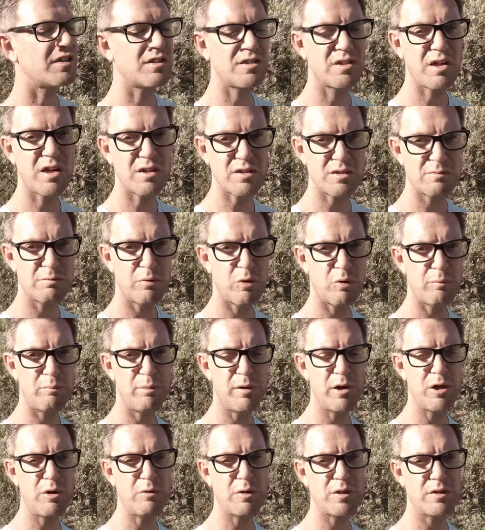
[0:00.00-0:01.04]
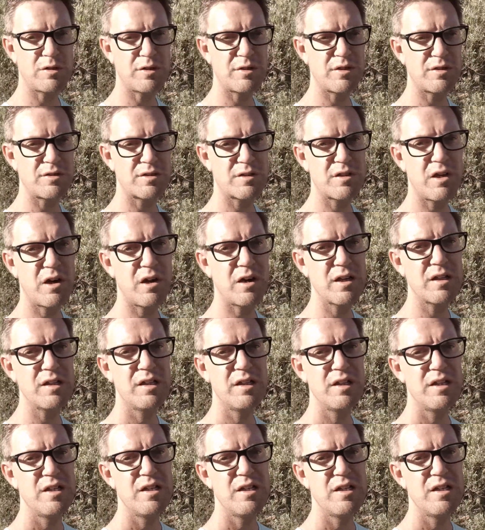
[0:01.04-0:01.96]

a touch more blue into the sky.